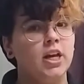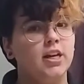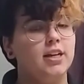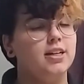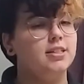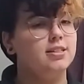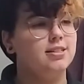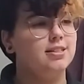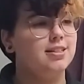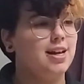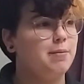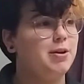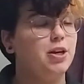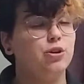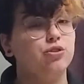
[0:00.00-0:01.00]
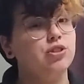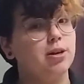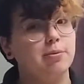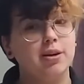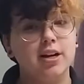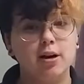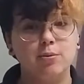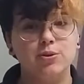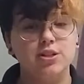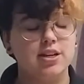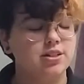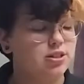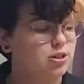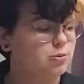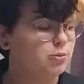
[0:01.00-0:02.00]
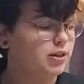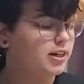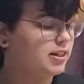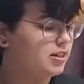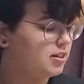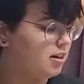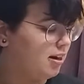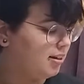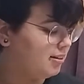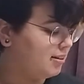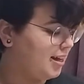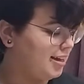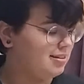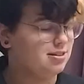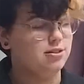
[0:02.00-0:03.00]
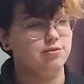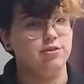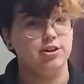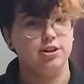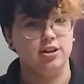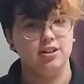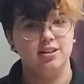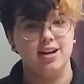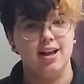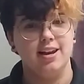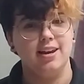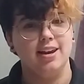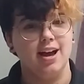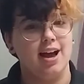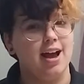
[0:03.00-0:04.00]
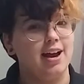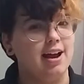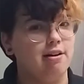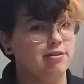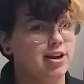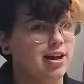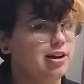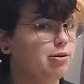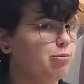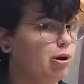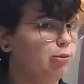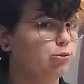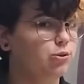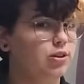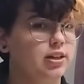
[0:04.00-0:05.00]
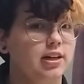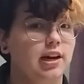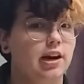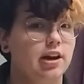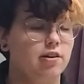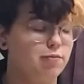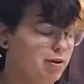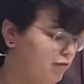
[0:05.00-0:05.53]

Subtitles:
Because, I mean, you're skipping a couple sizes, but it's not that severe, and I haven't had any problems with it, and any of my